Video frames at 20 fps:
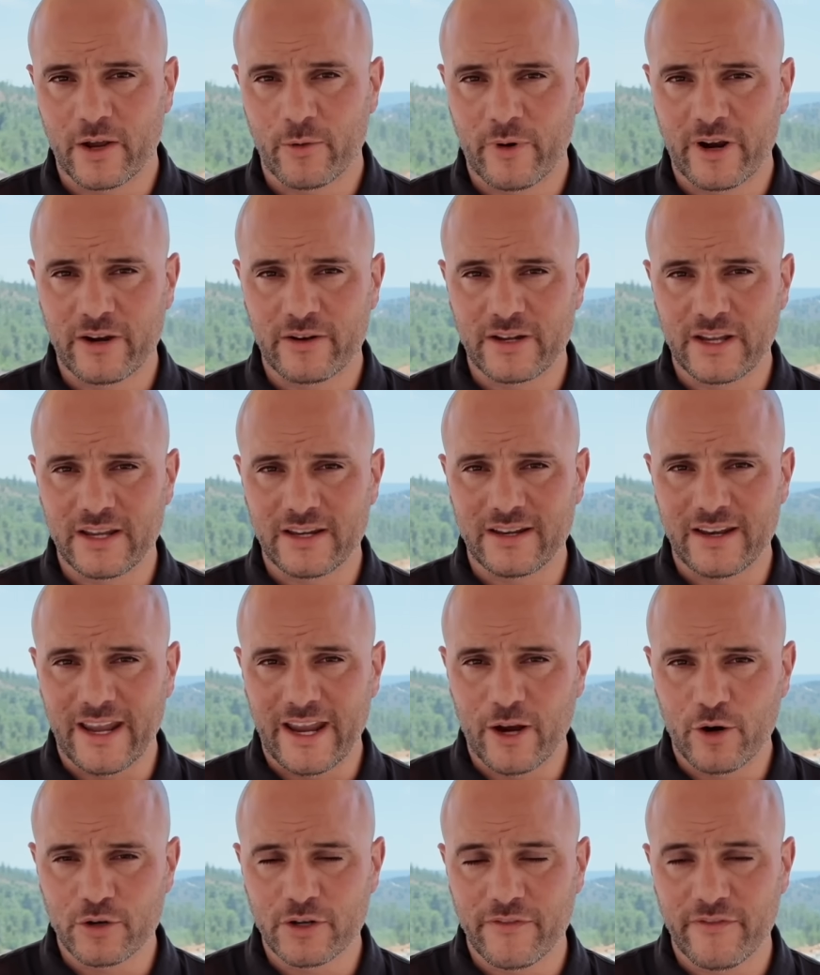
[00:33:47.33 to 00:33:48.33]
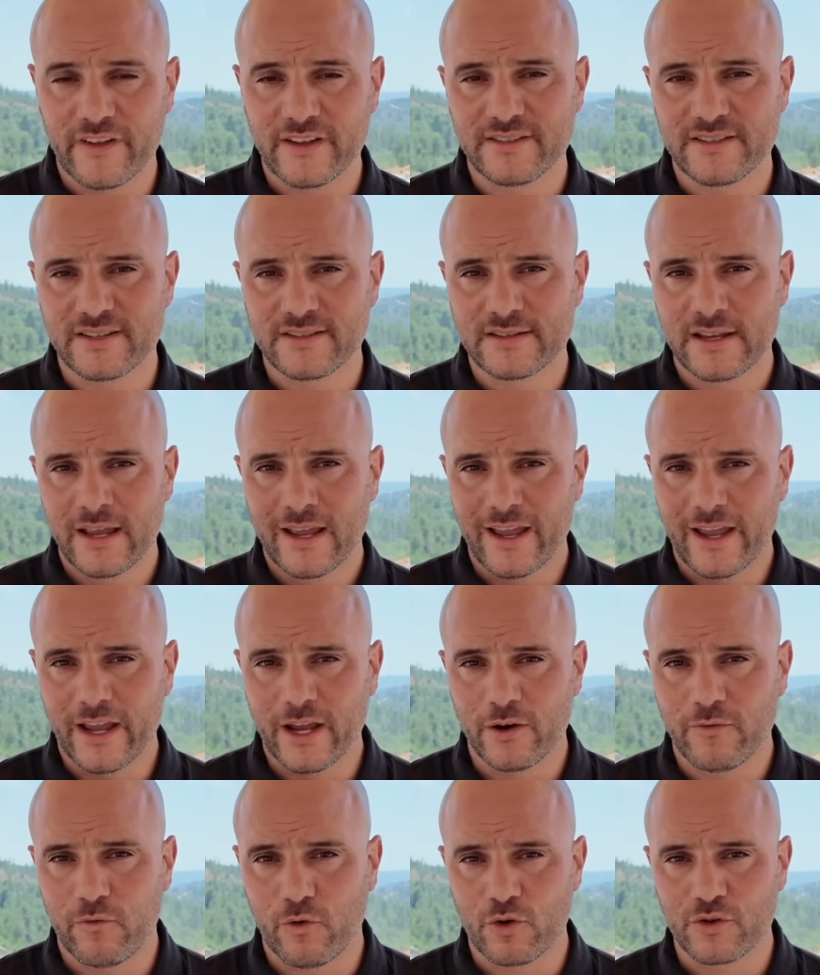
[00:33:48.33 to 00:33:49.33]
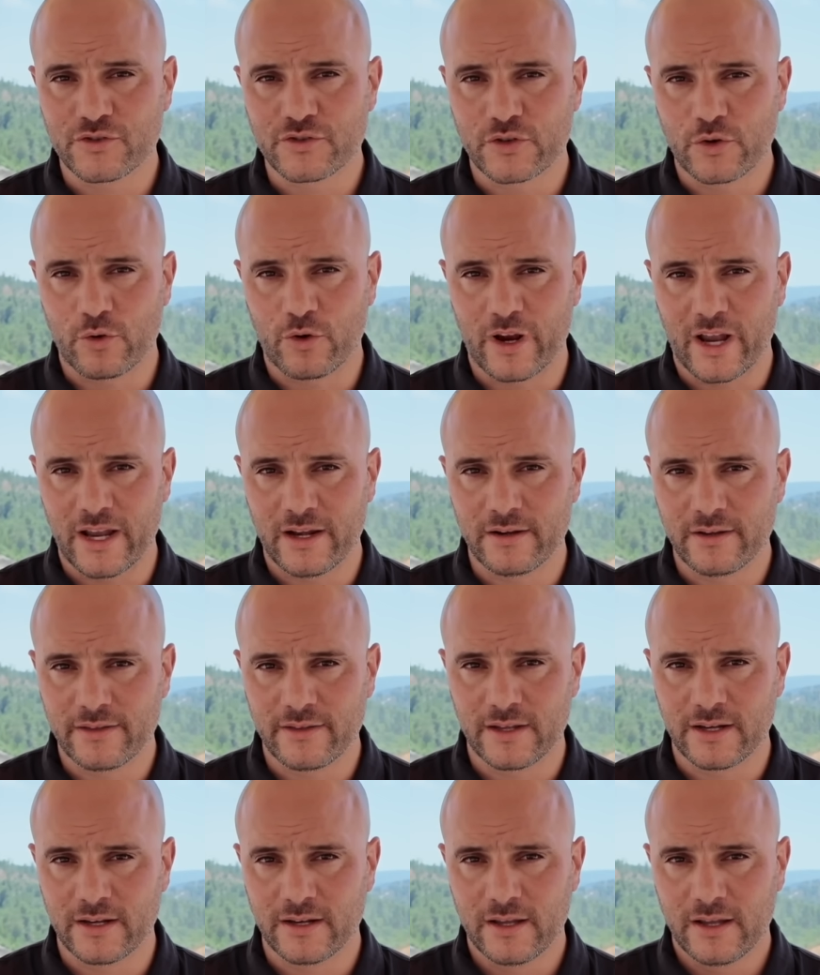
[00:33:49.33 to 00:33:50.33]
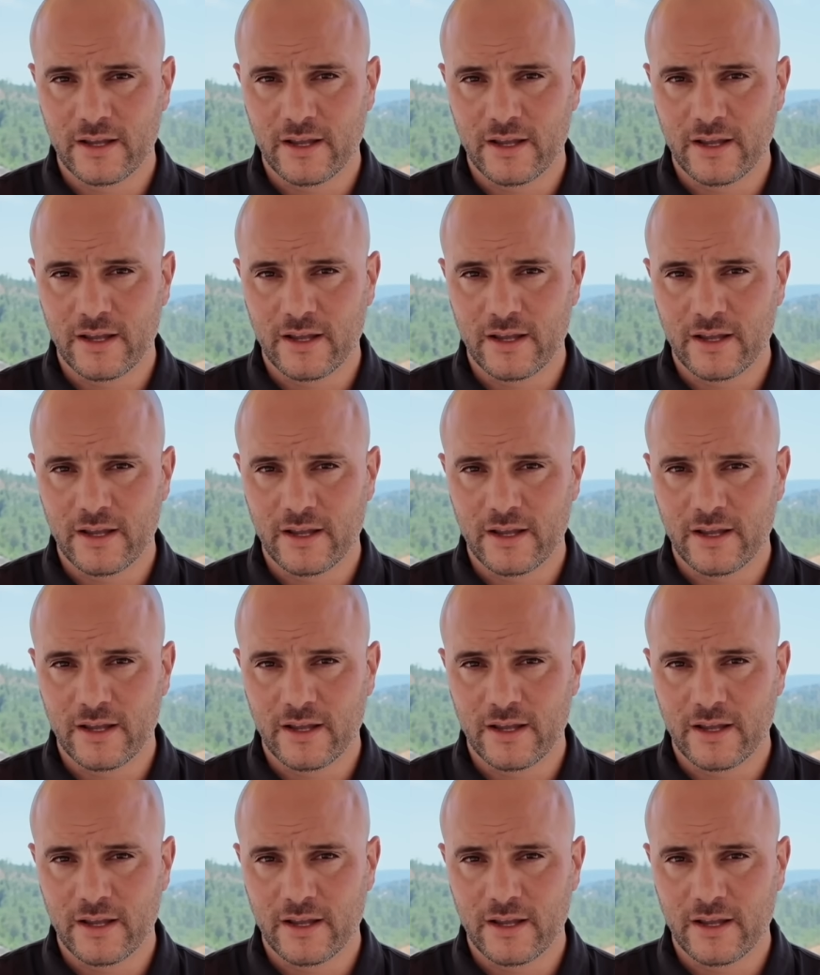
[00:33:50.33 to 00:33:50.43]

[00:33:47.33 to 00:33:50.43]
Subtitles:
Iranian air defenses, air force, or anything